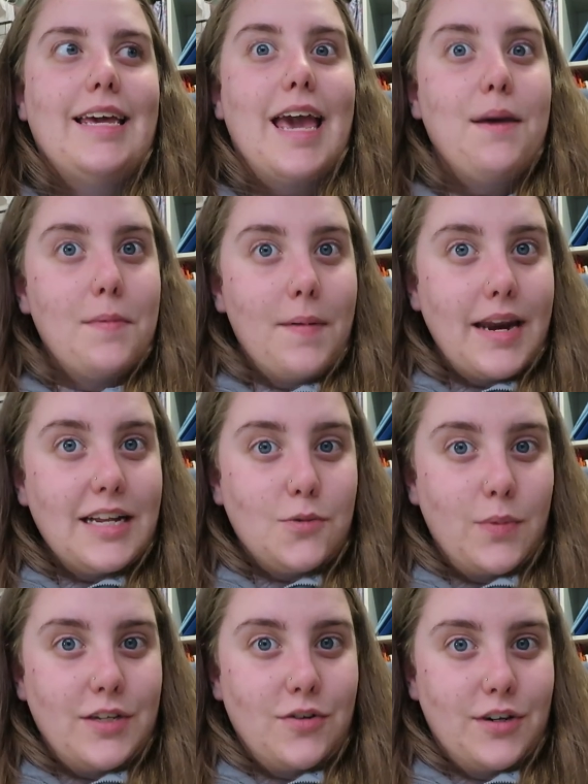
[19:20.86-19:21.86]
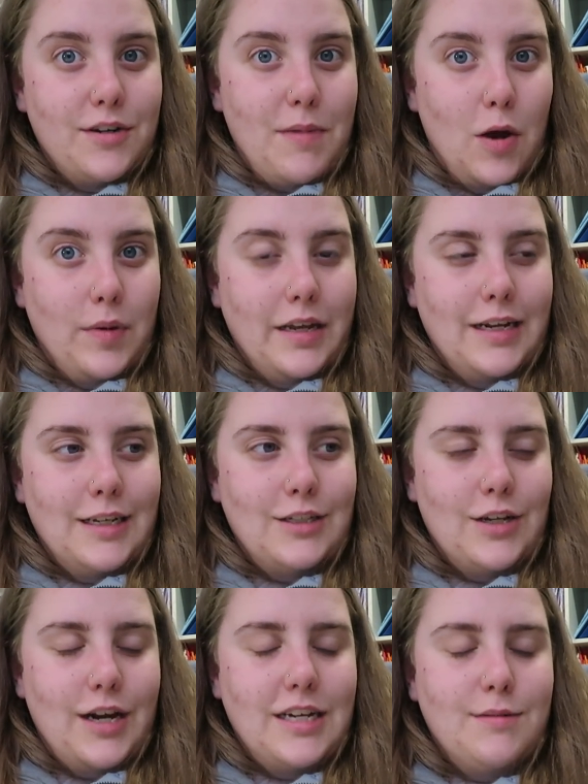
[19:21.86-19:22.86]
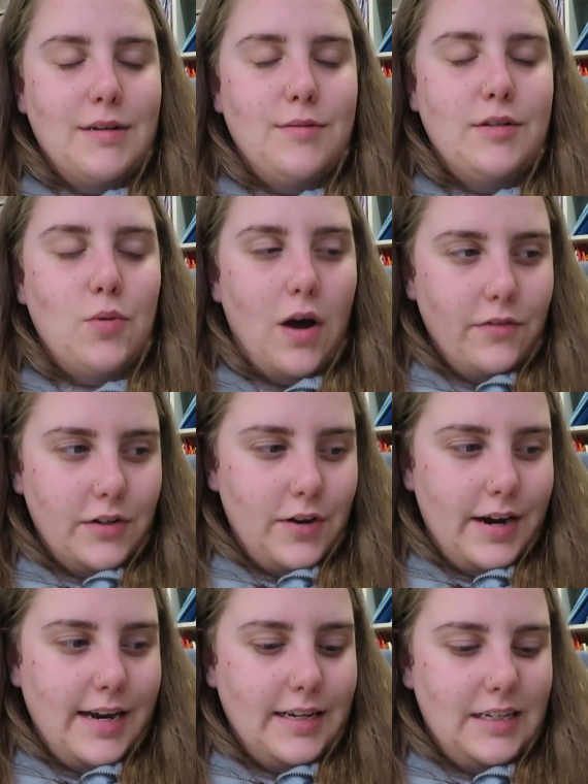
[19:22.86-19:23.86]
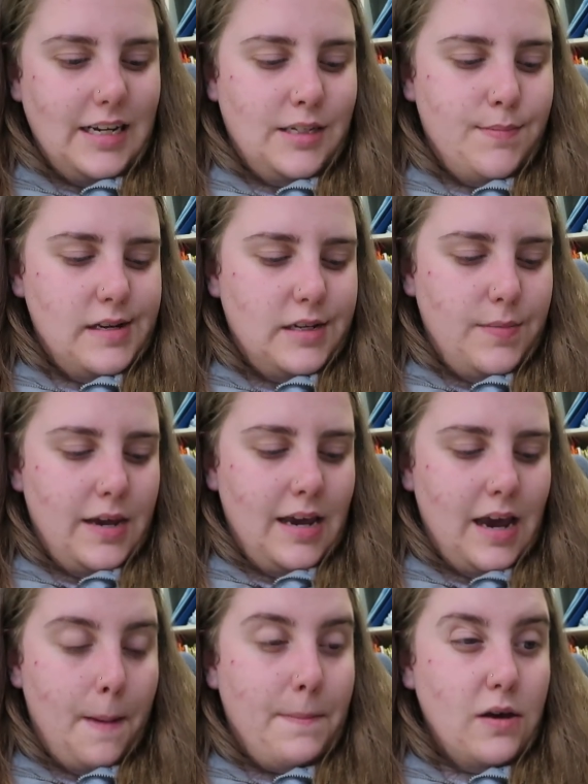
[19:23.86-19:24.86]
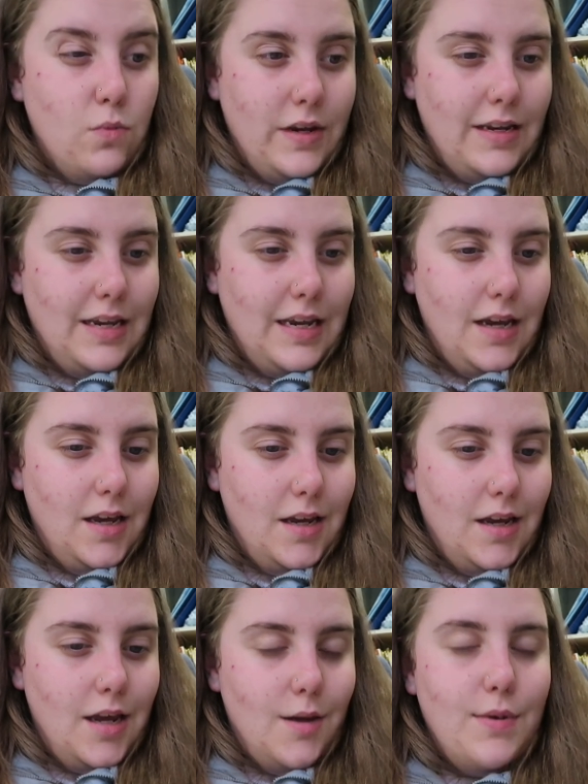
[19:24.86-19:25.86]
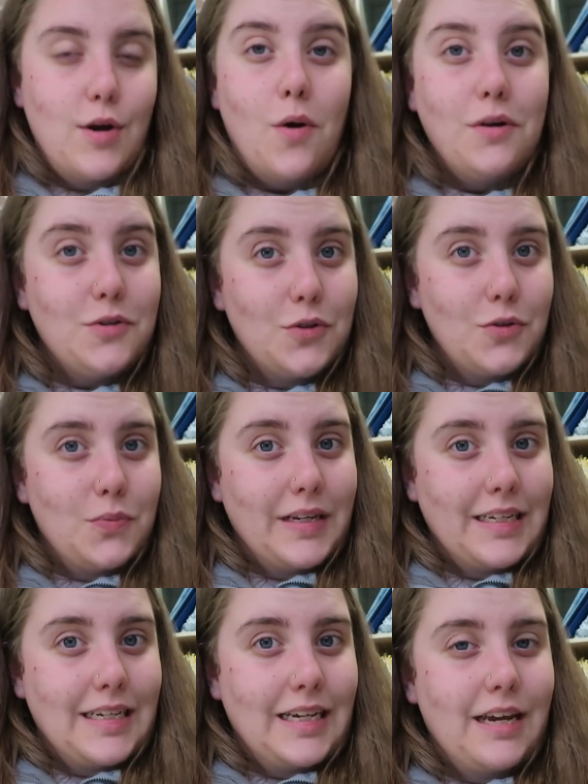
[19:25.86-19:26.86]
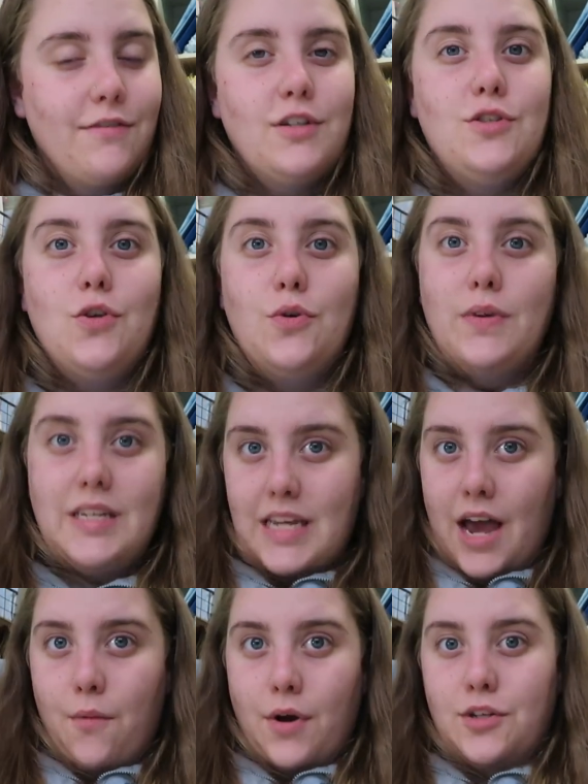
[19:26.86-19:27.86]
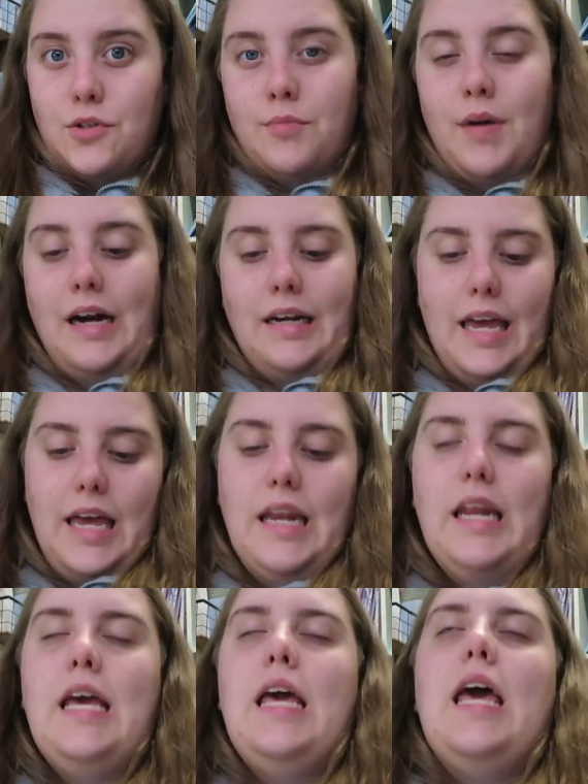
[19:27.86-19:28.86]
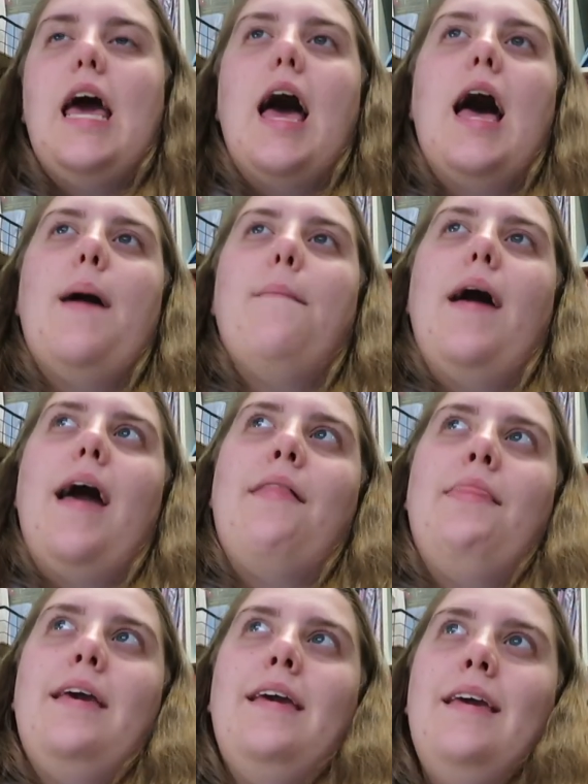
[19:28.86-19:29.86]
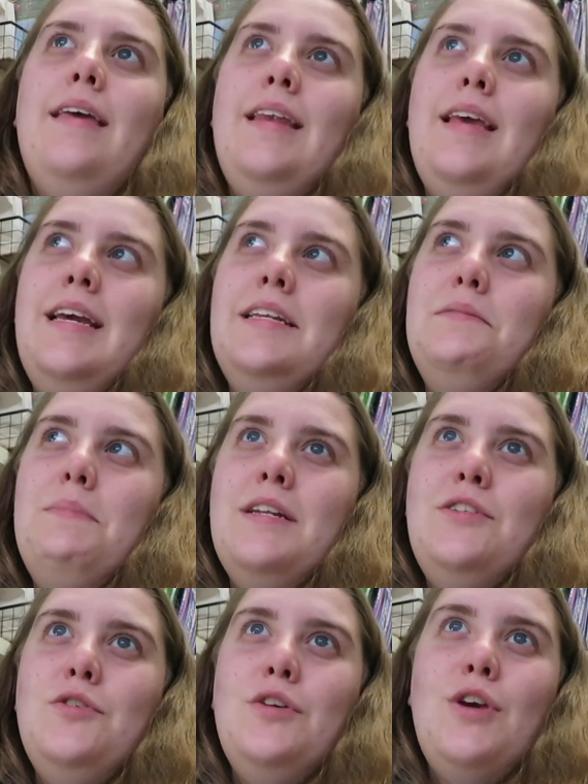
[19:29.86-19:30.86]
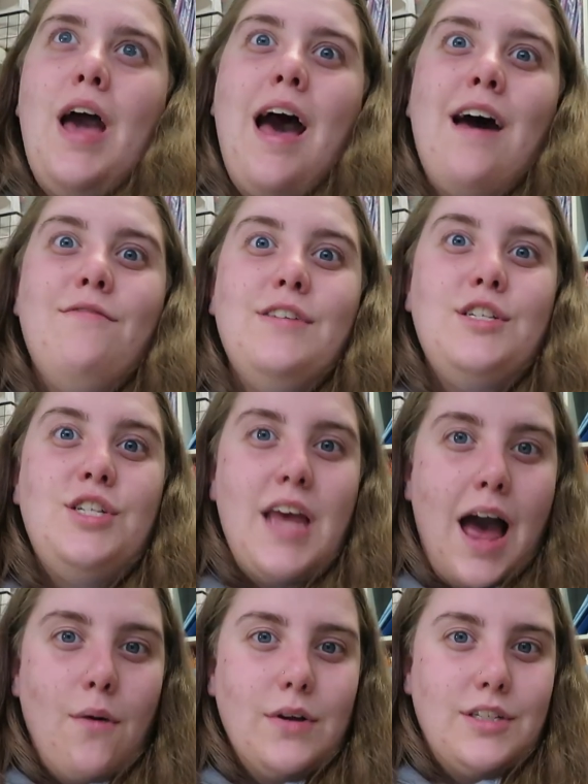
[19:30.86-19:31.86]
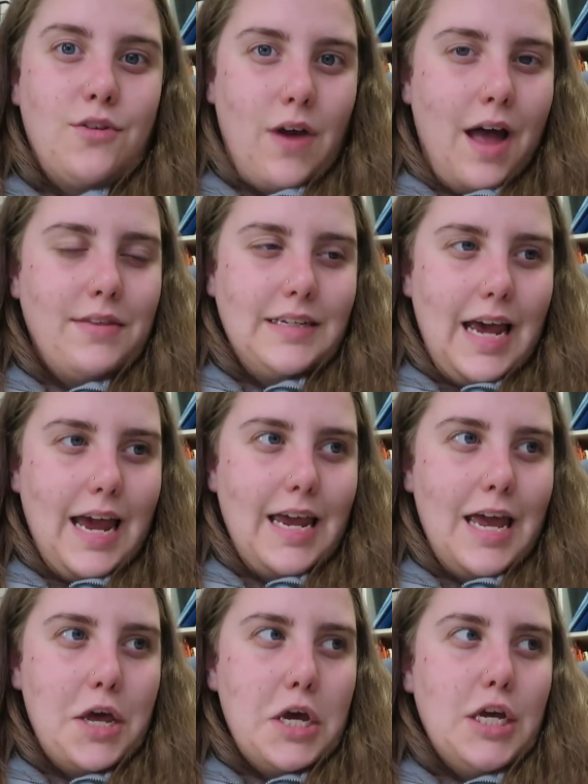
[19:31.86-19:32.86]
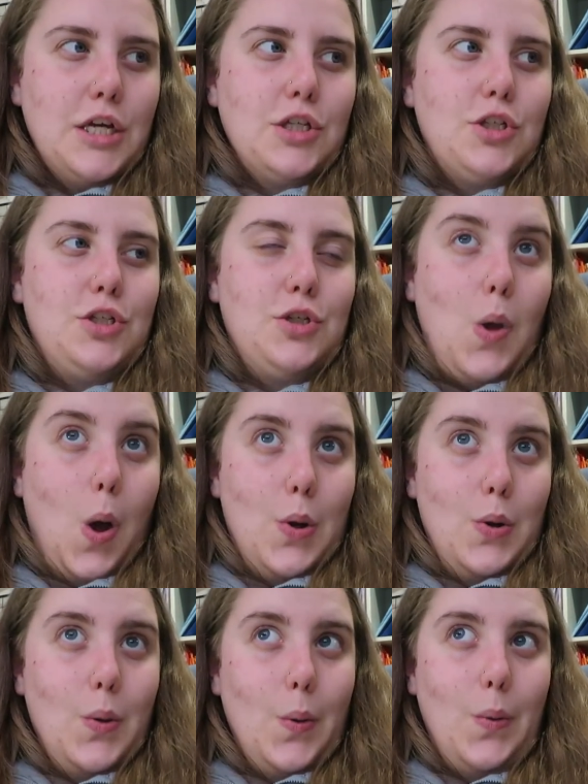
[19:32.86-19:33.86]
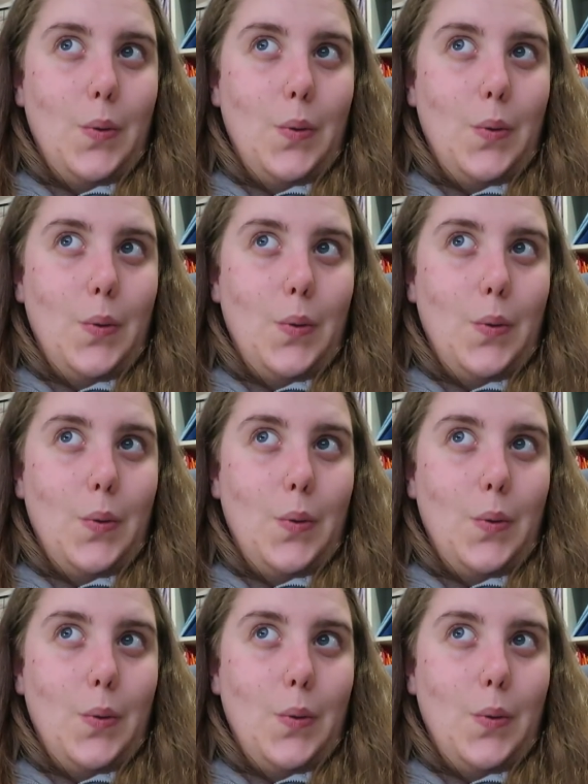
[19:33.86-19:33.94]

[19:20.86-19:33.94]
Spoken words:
Keep in mind it's winter in Melbourne. So it's meant to be 12 degrees. It's meant to be a bit windy, but not too windy. If it's too windy, I won't do a market. And then it's meant to have showers throughout the day. So